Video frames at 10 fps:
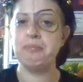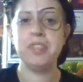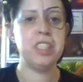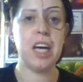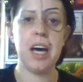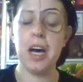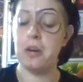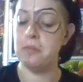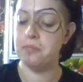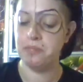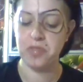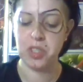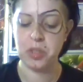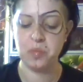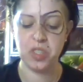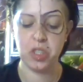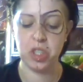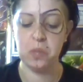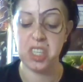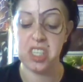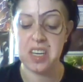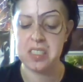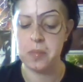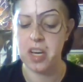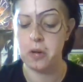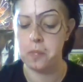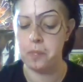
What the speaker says: she gotta go. It's too much sex appeal.